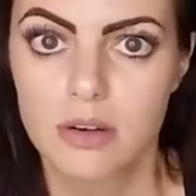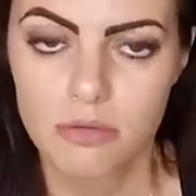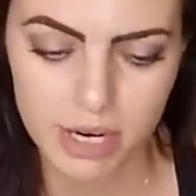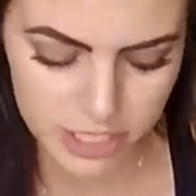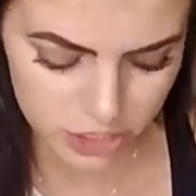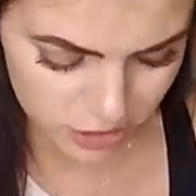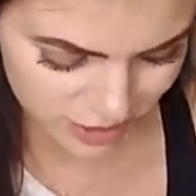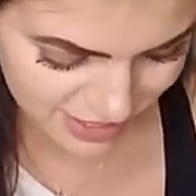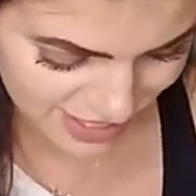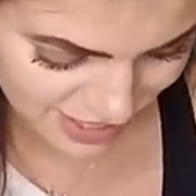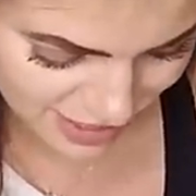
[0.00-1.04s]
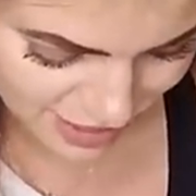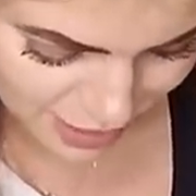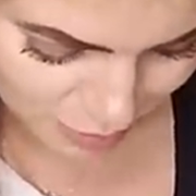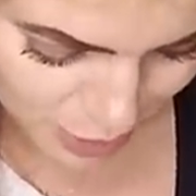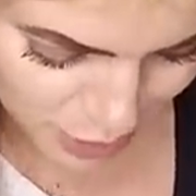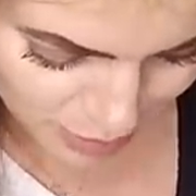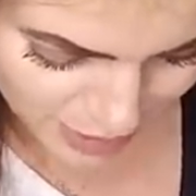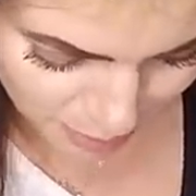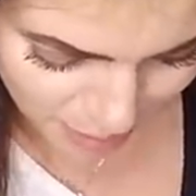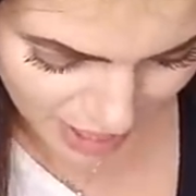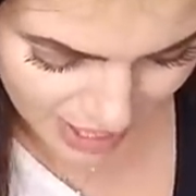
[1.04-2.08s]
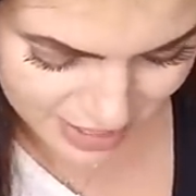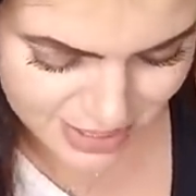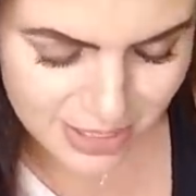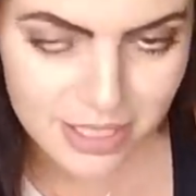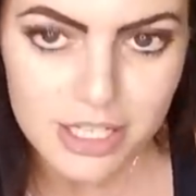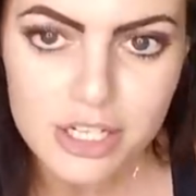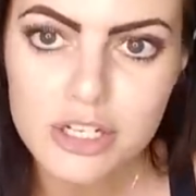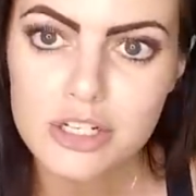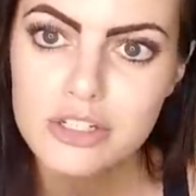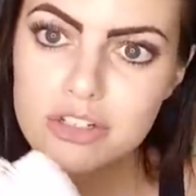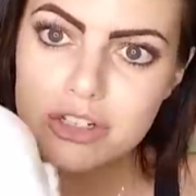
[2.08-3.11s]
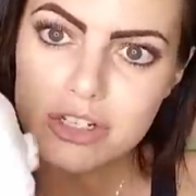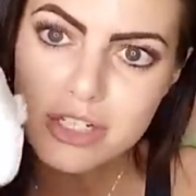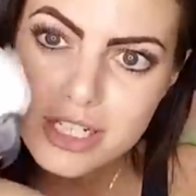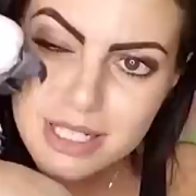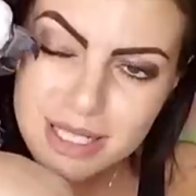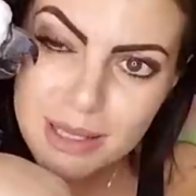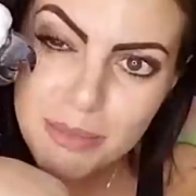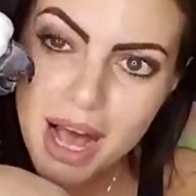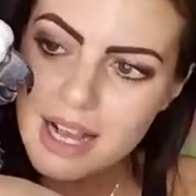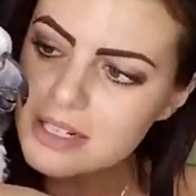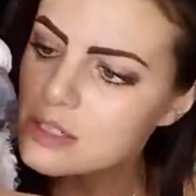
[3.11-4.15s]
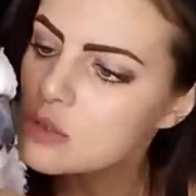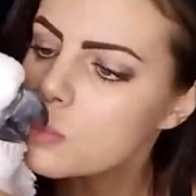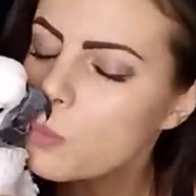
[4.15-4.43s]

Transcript: Right, Jersey? Were you in the box? Jersey's in the box.